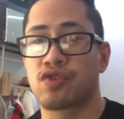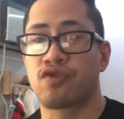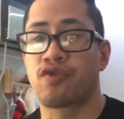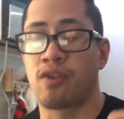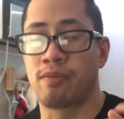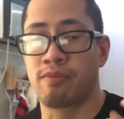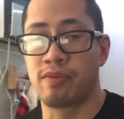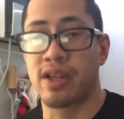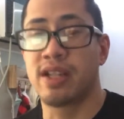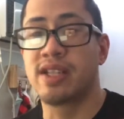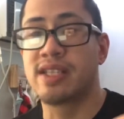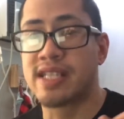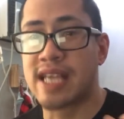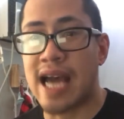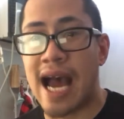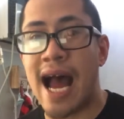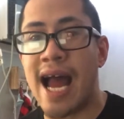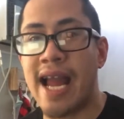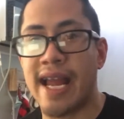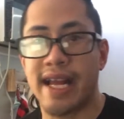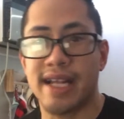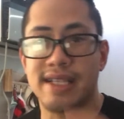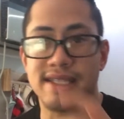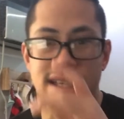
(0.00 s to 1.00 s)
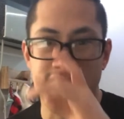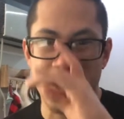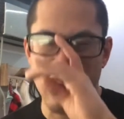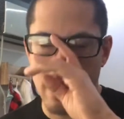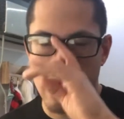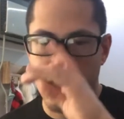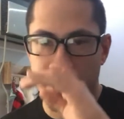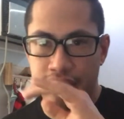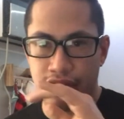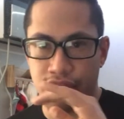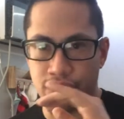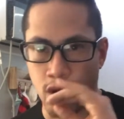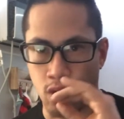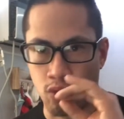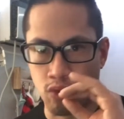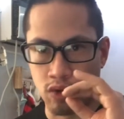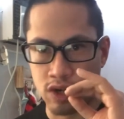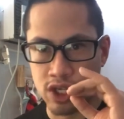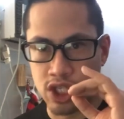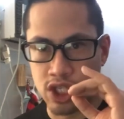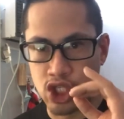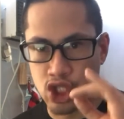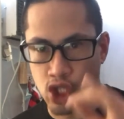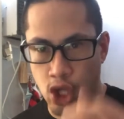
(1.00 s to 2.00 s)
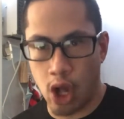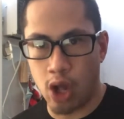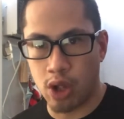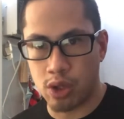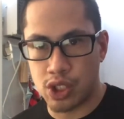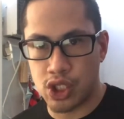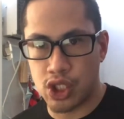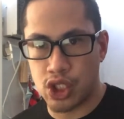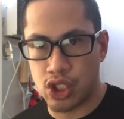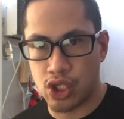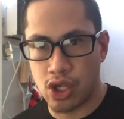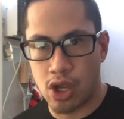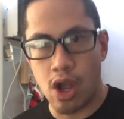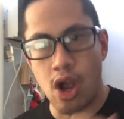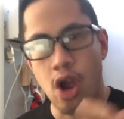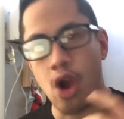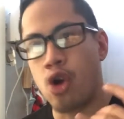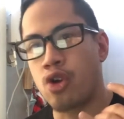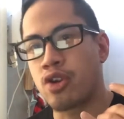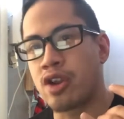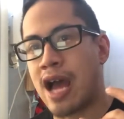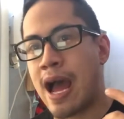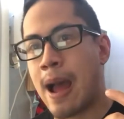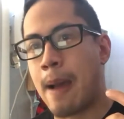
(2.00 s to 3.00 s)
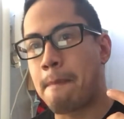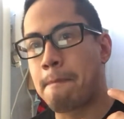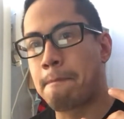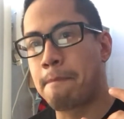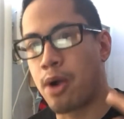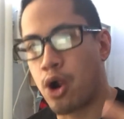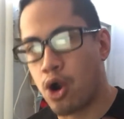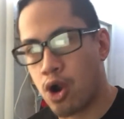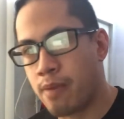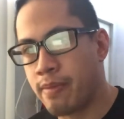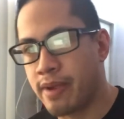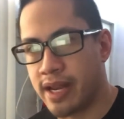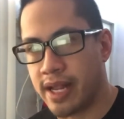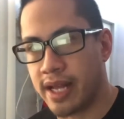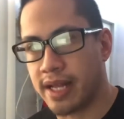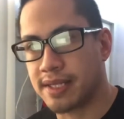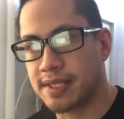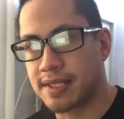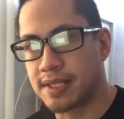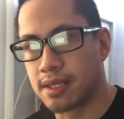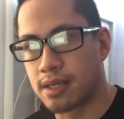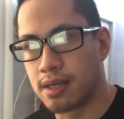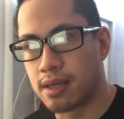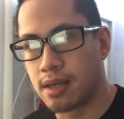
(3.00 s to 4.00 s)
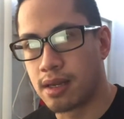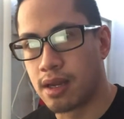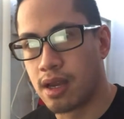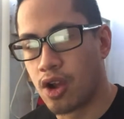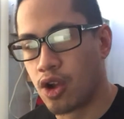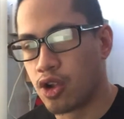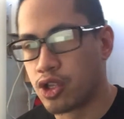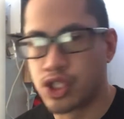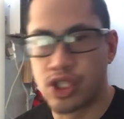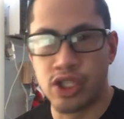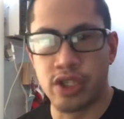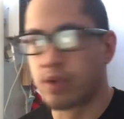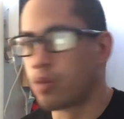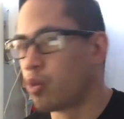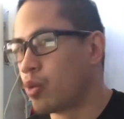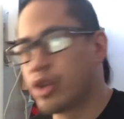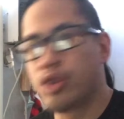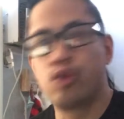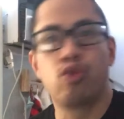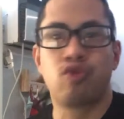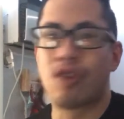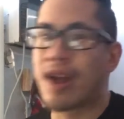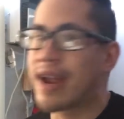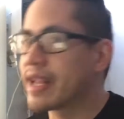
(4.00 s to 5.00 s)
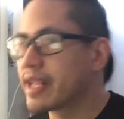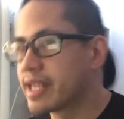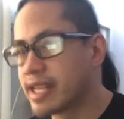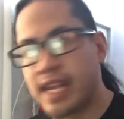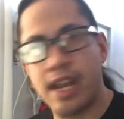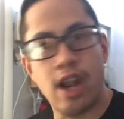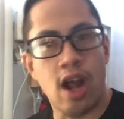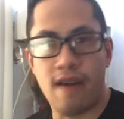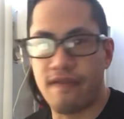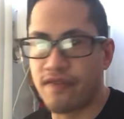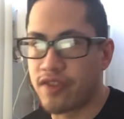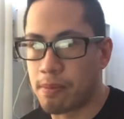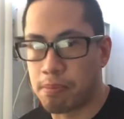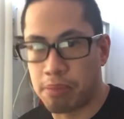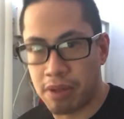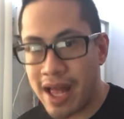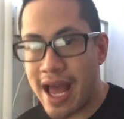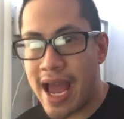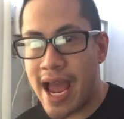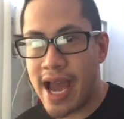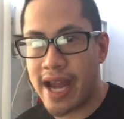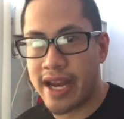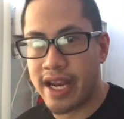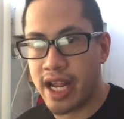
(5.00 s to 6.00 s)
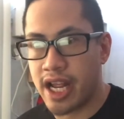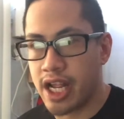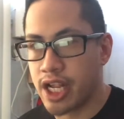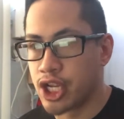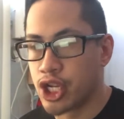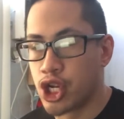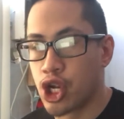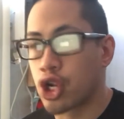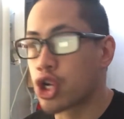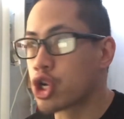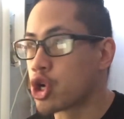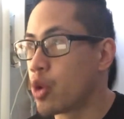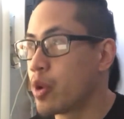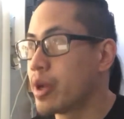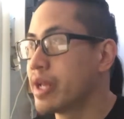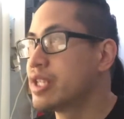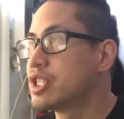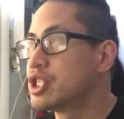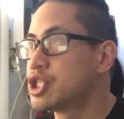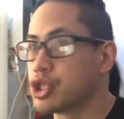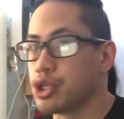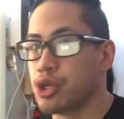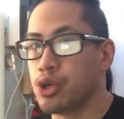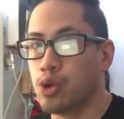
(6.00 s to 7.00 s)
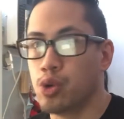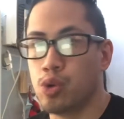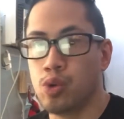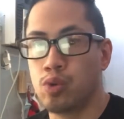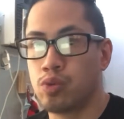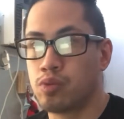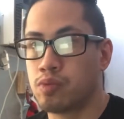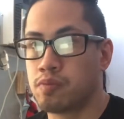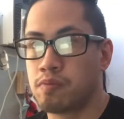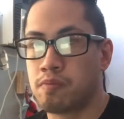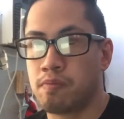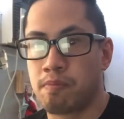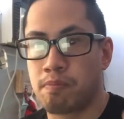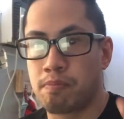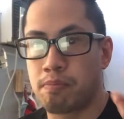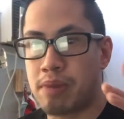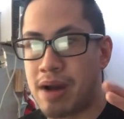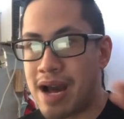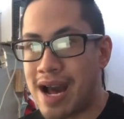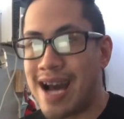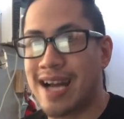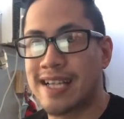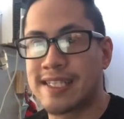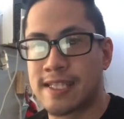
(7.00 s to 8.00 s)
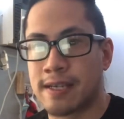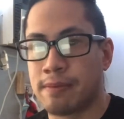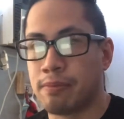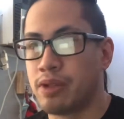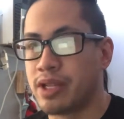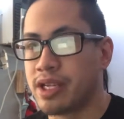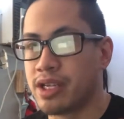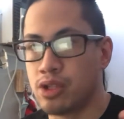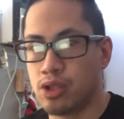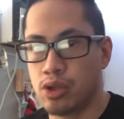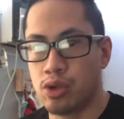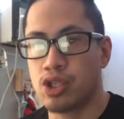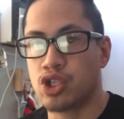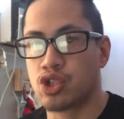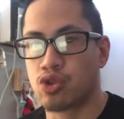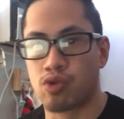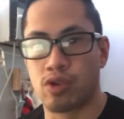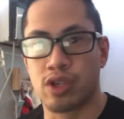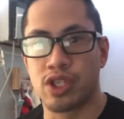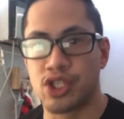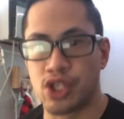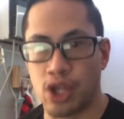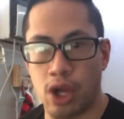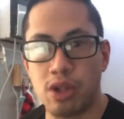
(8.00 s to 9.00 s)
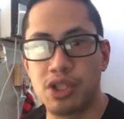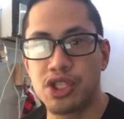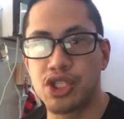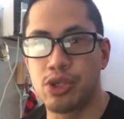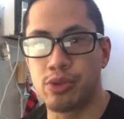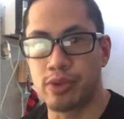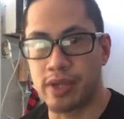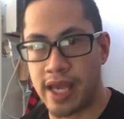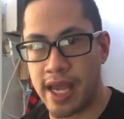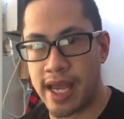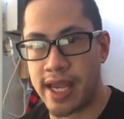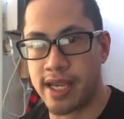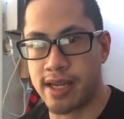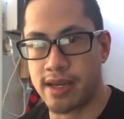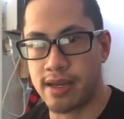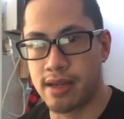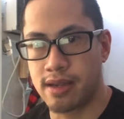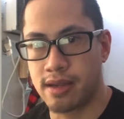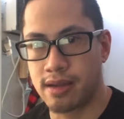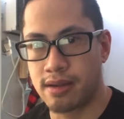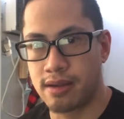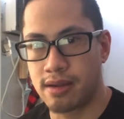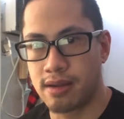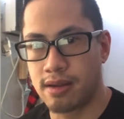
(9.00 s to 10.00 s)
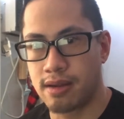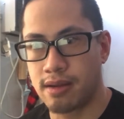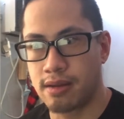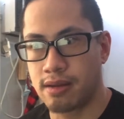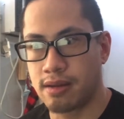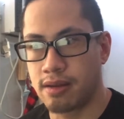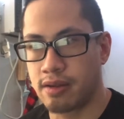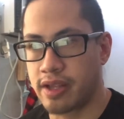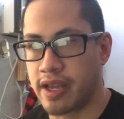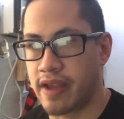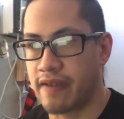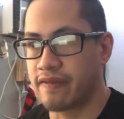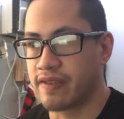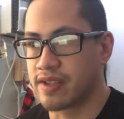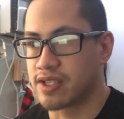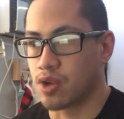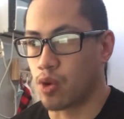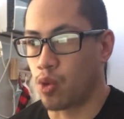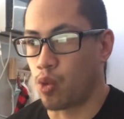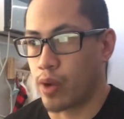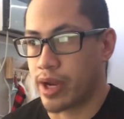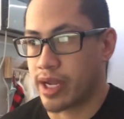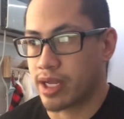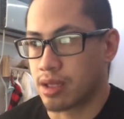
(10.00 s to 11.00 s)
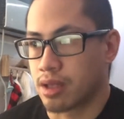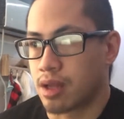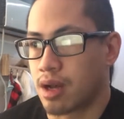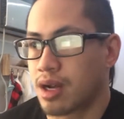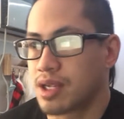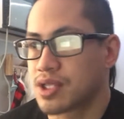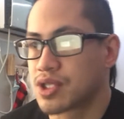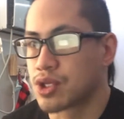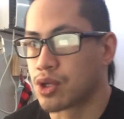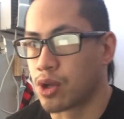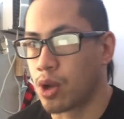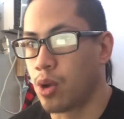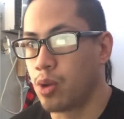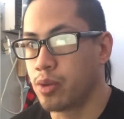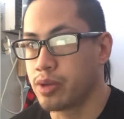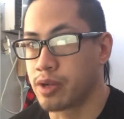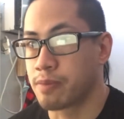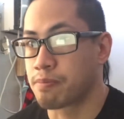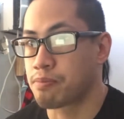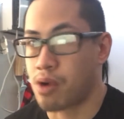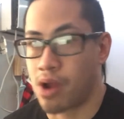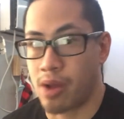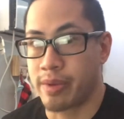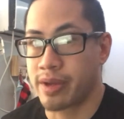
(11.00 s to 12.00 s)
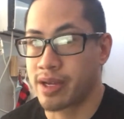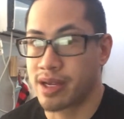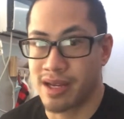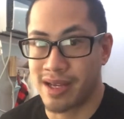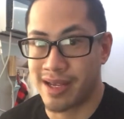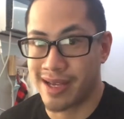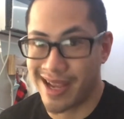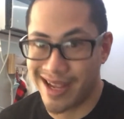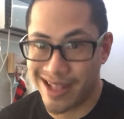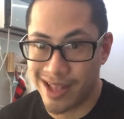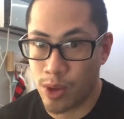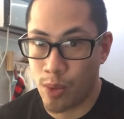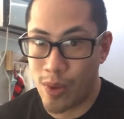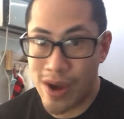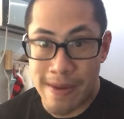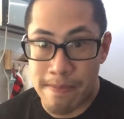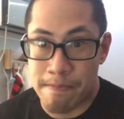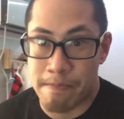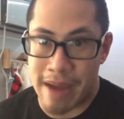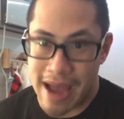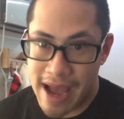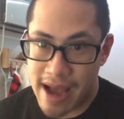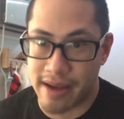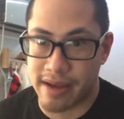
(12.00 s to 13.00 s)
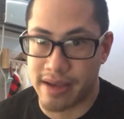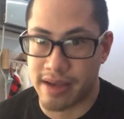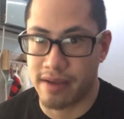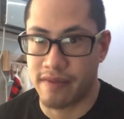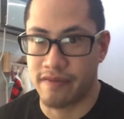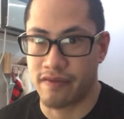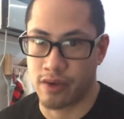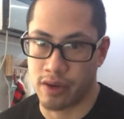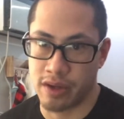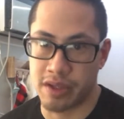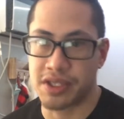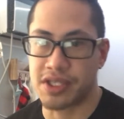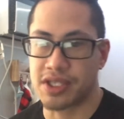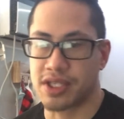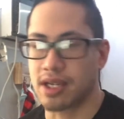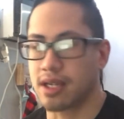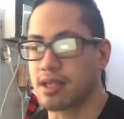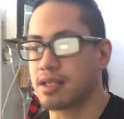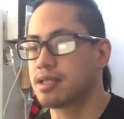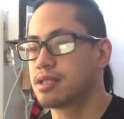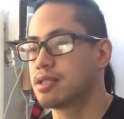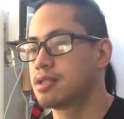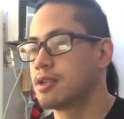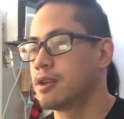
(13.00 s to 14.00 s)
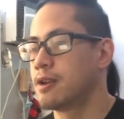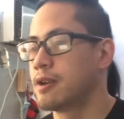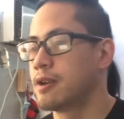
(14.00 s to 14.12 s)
from the diet, the results are not permanent. So when you get off the plan, you're going to possibly lose the results you gained. If it's a weight loss goal, you're probably going to gain the weight back, for instance.